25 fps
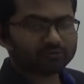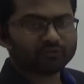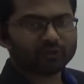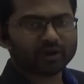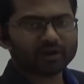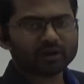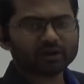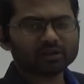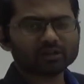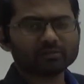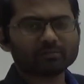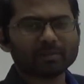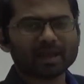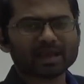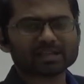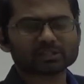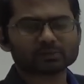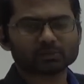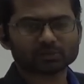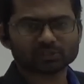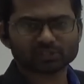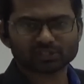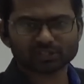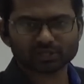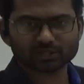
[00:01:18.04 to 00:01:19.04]
to find out the
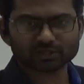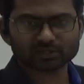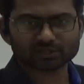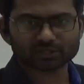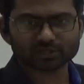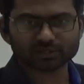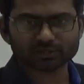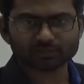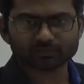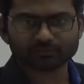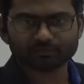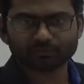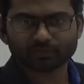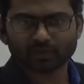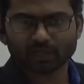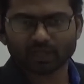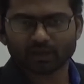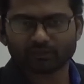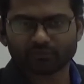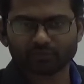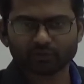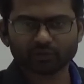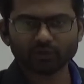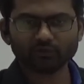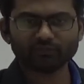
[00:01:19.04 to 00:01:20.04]
maximum shear stress.
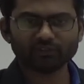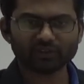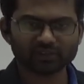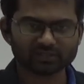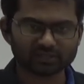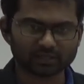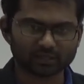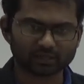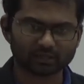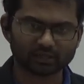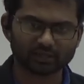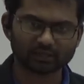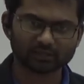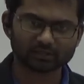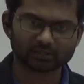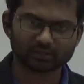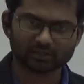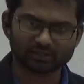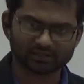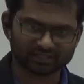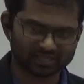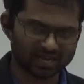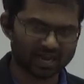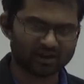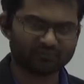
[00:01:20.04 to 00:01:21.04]
We know for a circular
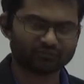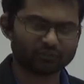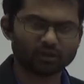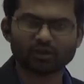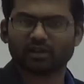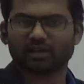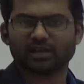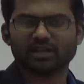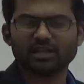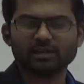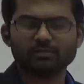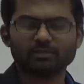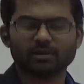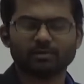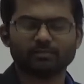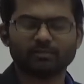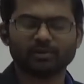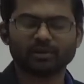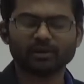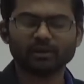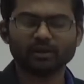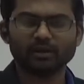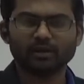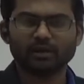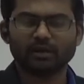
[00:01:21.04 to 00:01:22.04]
shaft or any
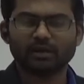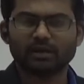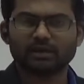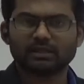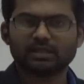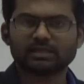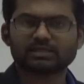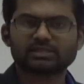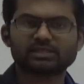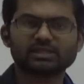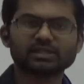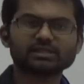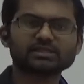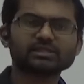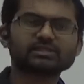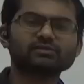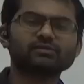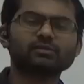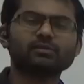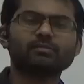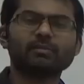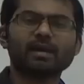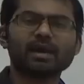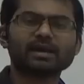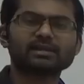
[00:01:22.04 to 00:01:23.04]
member, the shear stress
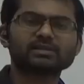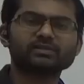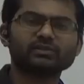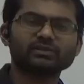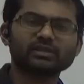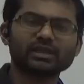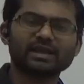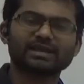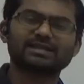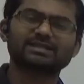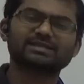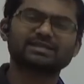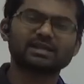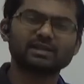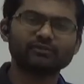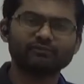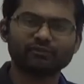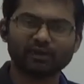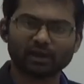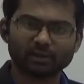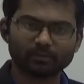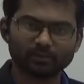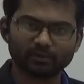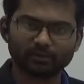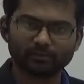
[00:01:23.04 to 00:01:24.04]
will be maximum at the extreme
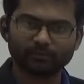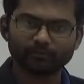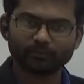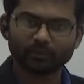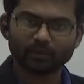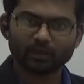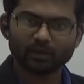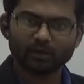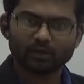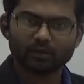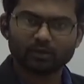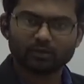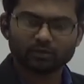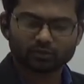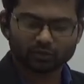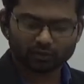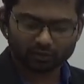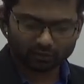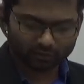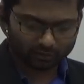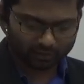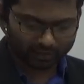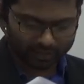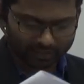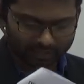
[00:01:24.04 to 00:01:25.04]
fiber.
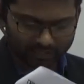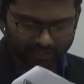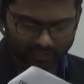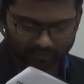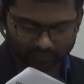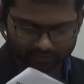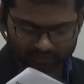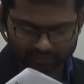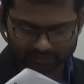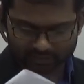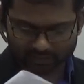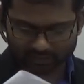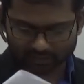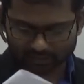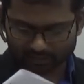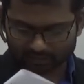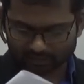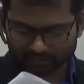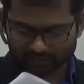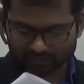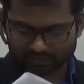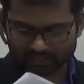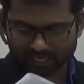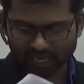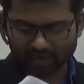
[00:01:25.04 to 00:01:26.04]
So anyhow, it's
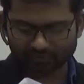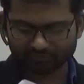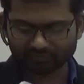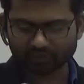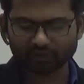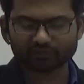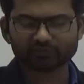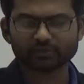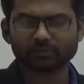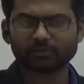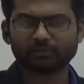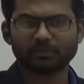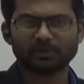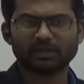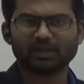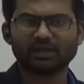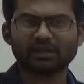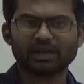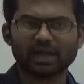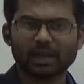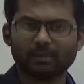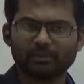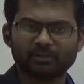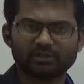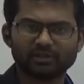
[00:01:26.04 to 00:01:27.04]
a shaft of some particular
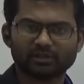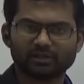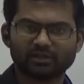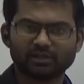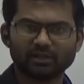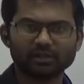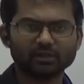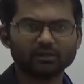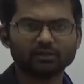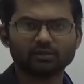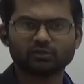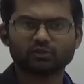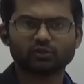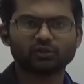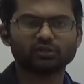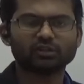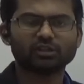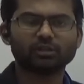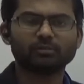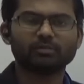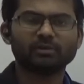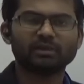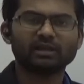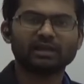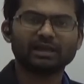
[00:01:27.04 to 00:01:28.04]
diameter here, so it
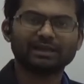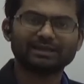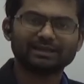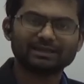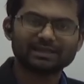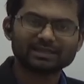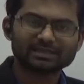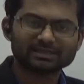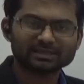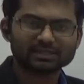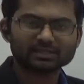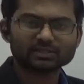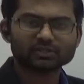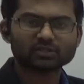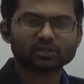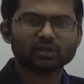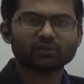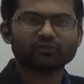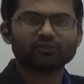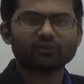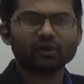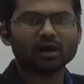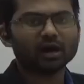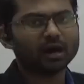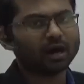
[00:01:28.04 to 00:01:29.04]
will be at a distance
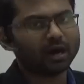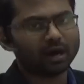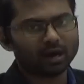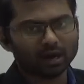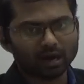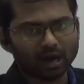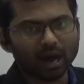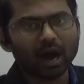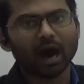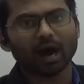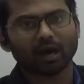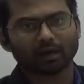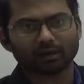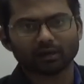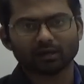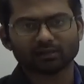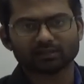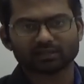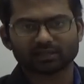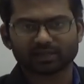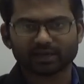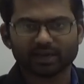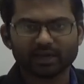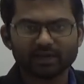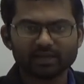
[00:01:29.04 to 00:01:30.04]
of R, or
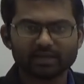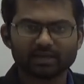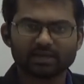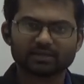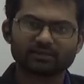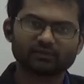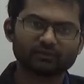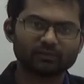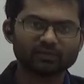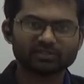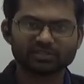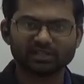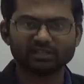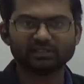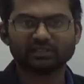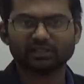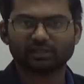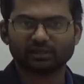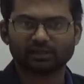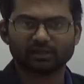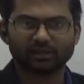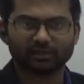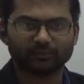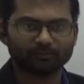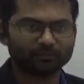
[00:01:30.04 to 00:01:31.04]
the radius from the
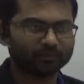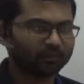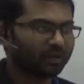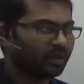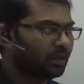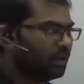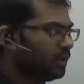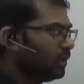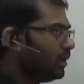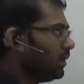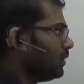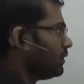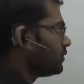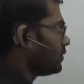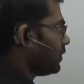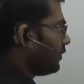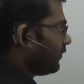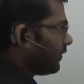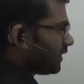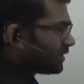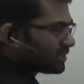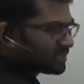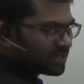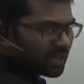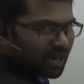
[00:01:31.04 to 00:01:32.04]
center here. So
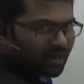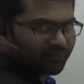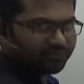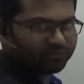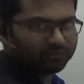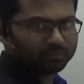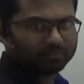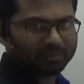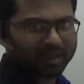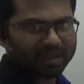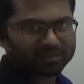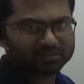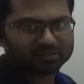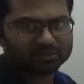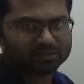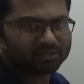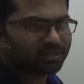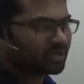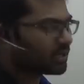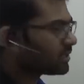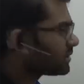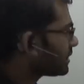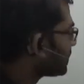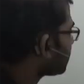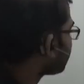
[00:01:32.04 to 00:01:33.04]
for a shaft, maximum
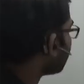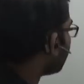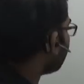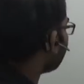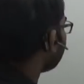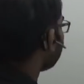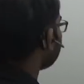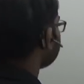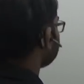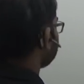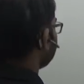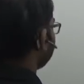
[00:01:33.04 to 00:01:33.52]
shear stress formula is